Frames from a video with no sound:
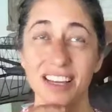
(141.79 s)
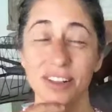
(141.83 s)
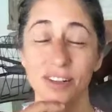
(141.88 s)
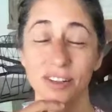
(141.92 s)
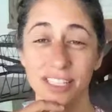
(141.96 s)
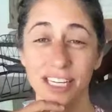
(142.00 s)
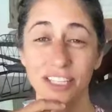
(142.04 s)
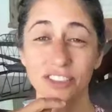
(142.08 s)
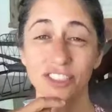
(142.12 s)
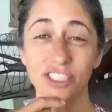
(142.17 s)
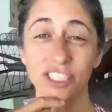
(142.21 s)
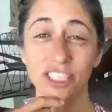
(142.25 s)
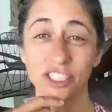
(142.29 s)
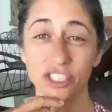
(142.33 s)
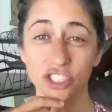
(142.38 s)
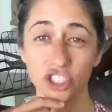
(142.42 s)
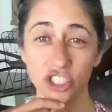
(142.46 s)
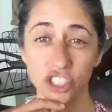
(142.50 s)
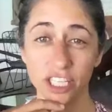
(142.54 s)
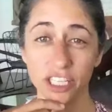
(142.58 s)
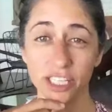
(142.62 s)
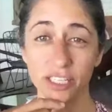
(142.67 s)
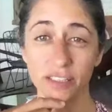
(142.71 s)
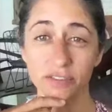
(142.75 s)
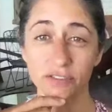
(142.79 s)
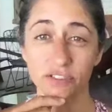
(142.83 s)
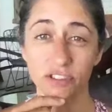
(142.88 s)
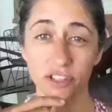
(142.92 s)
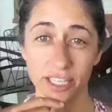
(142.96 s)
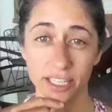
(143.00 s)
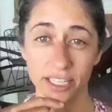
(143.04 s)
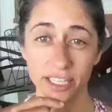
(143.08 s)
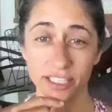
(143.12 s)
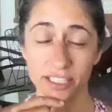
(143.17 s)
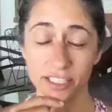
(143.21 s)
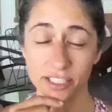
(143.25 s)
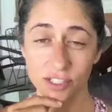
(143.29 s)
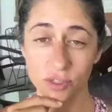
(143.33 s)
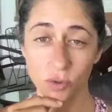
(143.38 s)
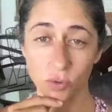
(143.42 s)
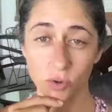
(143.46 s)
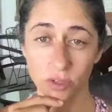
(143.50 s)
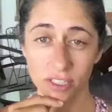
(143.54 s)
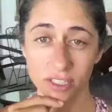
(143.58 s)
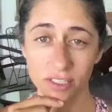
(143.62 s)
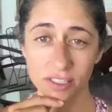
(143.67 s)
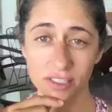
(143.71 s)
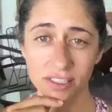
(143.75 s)
there's actually a gene for eating
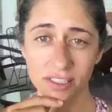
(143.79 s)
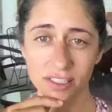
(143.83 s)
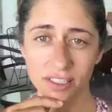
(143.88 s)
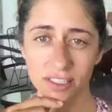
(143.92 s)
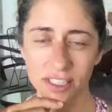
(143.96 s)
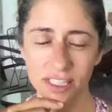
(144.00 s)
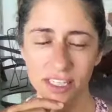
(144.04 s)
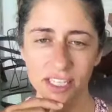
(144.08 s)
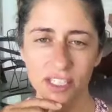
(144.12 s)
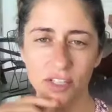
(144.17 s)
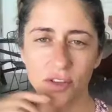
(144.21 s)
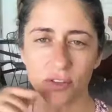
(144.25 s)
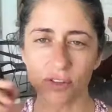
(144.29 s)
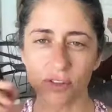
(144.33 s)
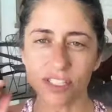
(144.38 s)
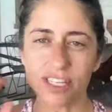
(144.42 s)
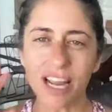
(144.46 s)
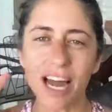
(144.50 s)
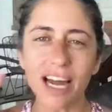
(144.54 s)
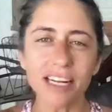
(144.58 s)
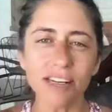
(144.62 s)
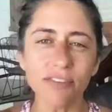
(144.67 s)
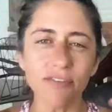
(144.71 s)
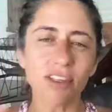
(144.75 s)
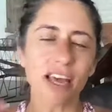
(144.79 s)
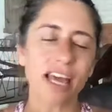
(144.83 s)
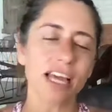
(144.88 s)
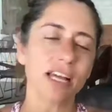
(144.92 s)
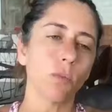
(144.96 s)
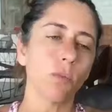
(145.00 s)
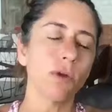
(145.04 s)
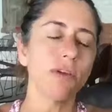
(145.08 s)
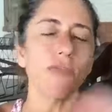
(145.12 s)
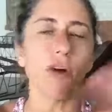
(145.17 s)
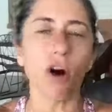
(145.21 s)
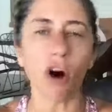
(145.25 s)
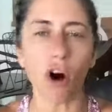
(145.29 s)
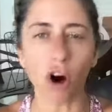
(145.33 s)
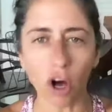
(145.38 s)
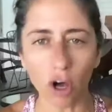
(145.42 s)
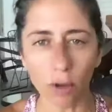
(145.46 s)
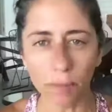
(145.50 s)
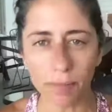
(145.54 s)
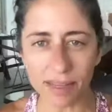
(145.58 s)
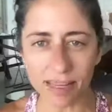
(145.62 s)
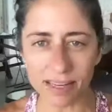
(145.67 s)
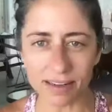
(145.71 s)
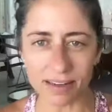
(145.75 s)
disorders. So there's kind of like, we've
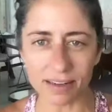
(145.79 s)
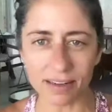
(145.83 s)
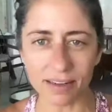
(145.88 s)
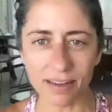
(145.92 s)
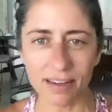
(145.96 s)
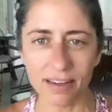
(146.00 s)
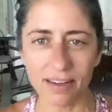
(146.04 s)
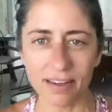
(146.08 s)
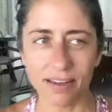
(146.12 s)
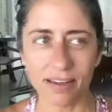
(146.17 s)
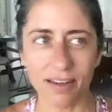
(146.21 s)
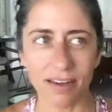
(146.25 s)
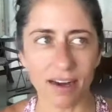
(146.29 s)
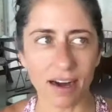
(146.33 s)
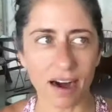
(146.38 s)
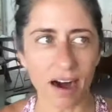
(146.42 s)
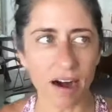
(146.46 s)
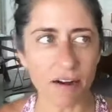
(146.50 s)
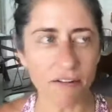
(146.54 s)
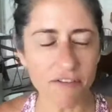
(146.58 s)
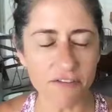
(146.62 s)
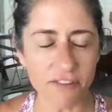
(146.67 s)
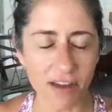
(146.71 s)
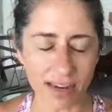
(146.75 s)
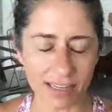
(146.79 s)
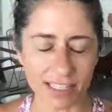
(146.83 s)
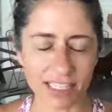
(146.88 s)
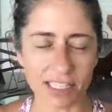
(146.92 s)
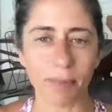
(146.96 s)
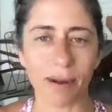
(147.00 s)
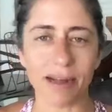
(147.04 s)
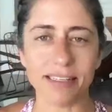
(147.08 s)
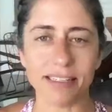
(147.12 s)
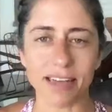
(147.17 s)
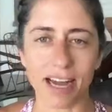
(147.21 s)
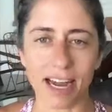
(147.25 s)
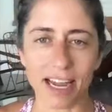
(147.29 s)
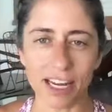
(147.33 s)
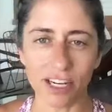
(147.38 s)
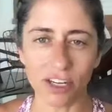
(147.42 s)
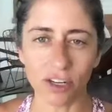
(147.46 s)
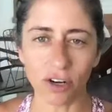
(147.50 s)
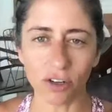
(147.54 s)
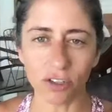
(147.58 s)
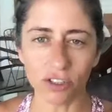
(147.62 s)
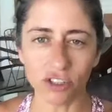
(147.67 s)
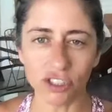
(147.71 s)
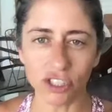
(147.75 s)
all been affected by diet
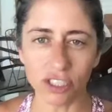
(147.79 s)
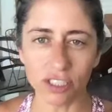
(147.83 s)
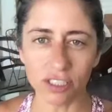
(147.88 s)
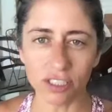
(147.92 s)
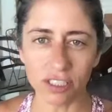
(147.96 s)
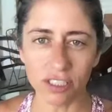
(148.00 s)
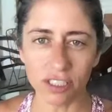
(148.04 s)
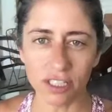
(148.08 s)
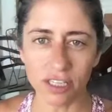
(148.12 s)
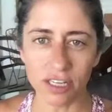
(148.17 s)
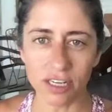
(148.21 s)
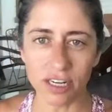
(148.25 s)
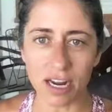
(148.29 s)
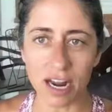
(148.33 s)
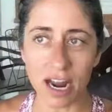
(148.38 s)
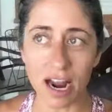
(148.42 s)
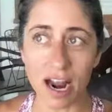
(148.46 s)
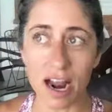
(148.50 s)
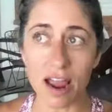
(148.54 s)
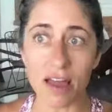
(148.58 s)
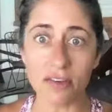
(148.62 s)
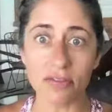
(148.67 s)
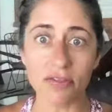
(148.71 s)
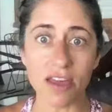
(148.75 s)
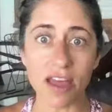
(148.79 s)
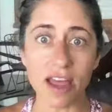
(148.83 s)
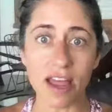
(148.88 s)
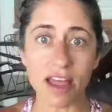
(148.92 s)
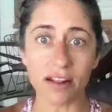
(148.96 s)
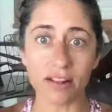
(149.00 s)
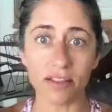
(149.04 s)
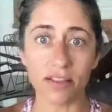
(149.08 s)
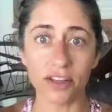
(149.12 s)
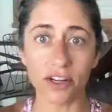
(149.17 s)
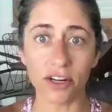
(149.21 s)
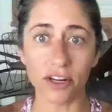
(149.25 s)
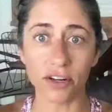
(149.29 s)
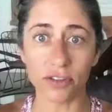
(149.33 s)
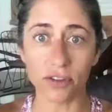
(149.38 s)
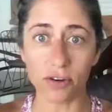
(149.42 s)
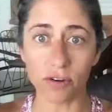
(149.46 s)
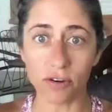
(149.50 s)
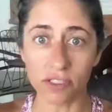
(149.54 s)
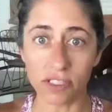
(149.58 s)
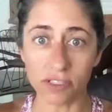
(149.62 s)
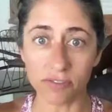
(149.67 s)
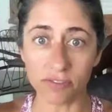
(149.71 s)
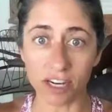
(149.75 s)
culture. And then there are
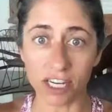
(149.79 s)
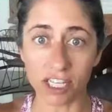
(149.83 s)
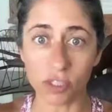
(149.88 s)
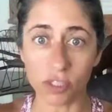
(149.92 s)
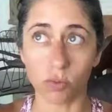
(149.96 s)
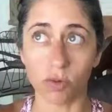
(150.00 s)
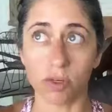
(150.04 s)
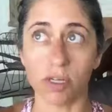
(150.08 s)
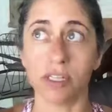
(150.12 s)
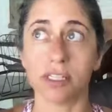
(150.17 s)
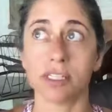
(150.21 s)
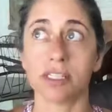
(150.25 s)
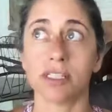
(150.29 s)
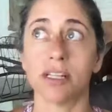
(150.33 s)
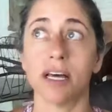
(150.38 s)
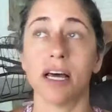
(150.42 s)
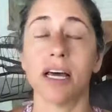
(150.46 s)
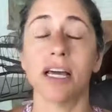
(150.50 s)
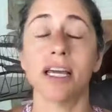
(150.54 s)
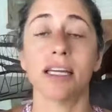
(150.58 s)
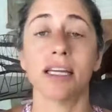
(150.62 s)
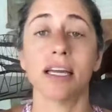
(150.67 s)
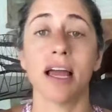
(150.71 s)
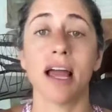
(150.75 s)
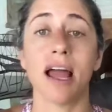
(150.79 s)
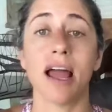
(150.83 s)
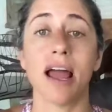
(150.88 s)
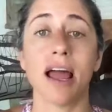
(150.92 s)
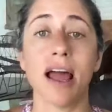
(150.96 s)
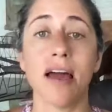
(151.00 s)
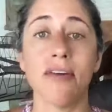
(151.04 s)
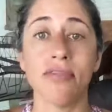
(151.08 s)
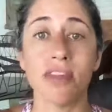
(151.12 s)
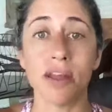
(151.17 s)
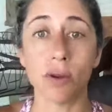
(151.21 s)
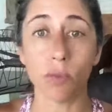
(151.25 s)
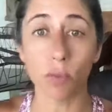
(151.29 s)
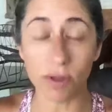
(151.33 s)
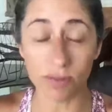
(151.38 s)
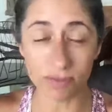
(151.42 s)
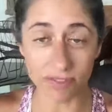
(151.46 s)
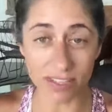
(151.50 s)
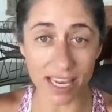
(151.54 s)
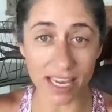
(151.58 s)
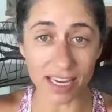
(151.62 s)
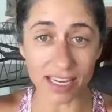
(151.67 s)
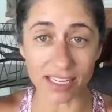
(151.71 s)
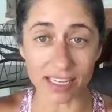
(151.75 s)
those of us where it's like, and then
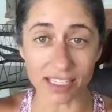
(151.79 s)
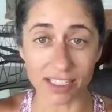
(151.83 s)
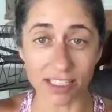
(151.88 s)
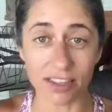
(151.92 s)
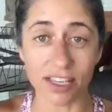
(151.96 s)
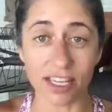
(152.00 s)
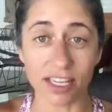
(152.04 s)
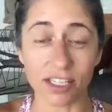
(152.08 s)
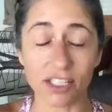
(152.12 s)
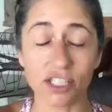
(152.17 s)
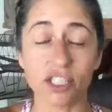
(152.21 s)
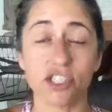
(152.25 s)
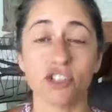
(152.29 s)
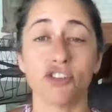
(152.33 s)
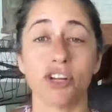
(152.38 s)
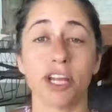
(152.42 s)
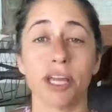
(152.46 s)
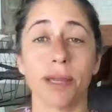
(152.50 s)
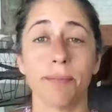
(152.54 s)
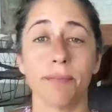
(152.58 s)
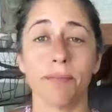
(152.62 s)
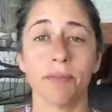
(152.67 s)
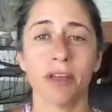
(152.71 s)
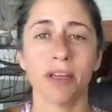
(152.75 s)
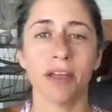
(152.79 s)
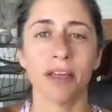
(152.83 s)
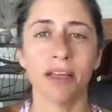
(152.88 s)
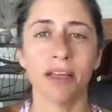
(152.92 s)
we've taken it to the extreme.